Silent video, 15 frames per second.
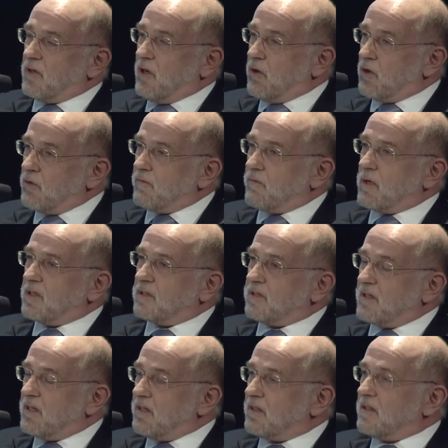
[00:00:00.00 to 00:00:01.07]
low
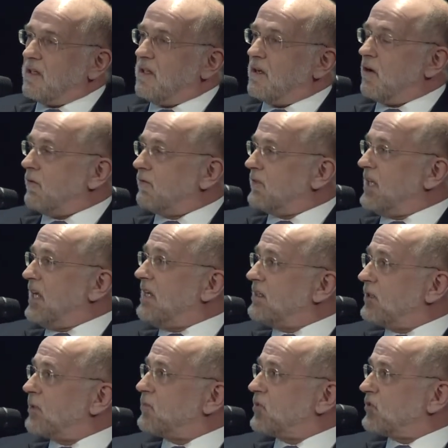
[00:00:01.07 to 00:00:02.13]
volatility of the
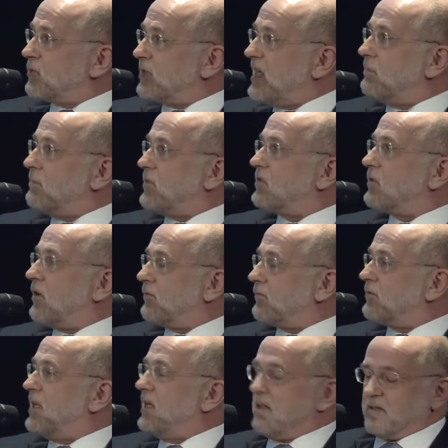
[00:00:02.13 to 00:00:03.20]
income streams of
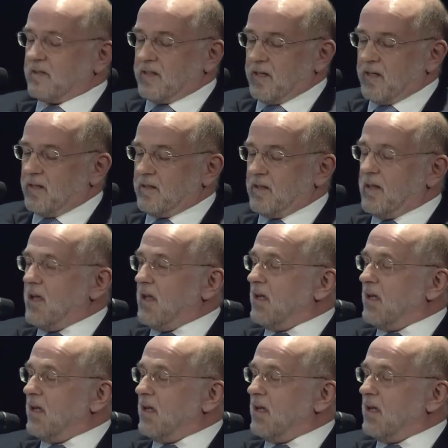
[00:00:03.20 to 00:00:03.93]
real estate,